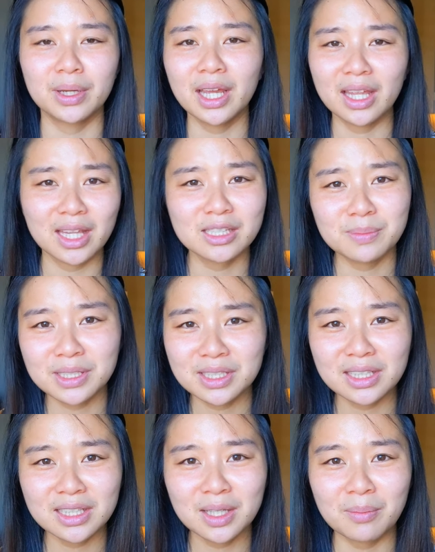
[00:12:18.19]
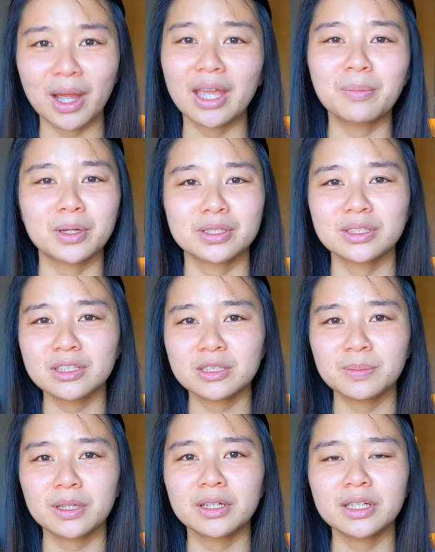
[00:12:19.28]
But yeah, that's basically my personal
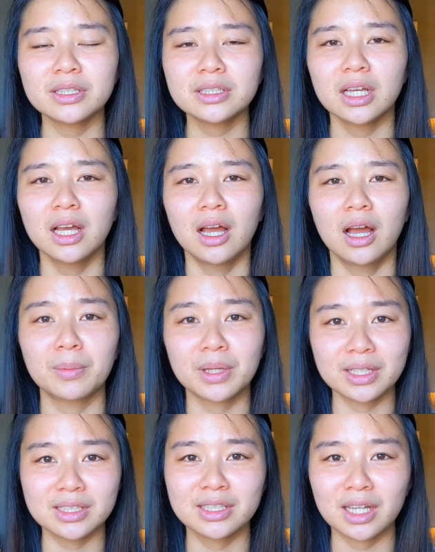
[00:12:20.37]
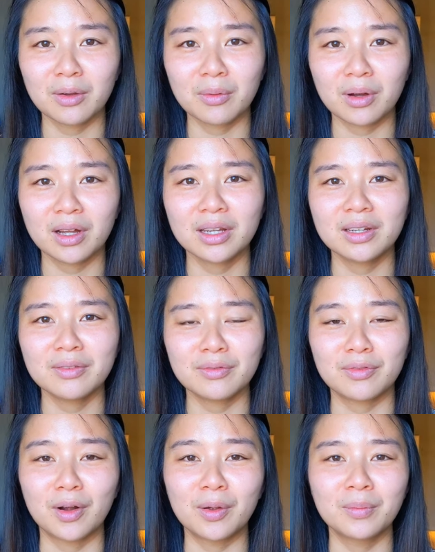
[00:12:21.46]
experience coming into Taiwan
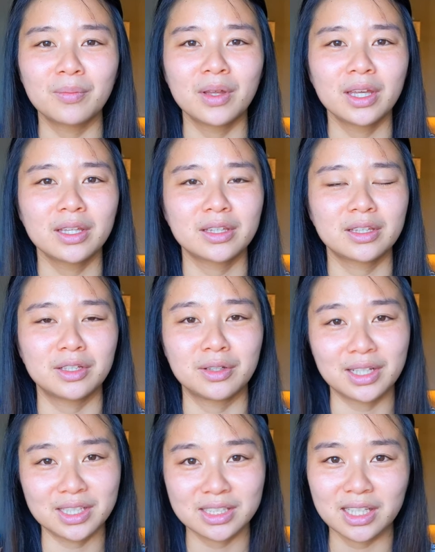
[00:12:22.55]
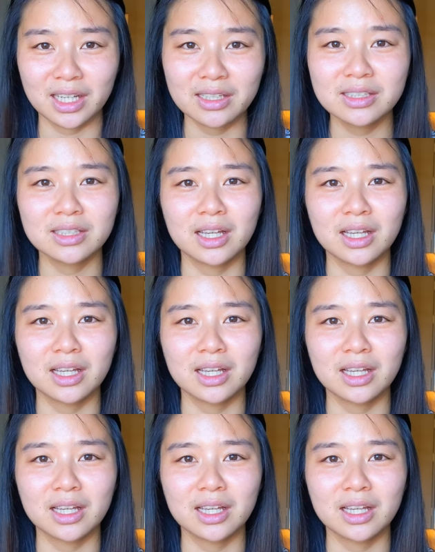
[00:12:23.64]
from the United States.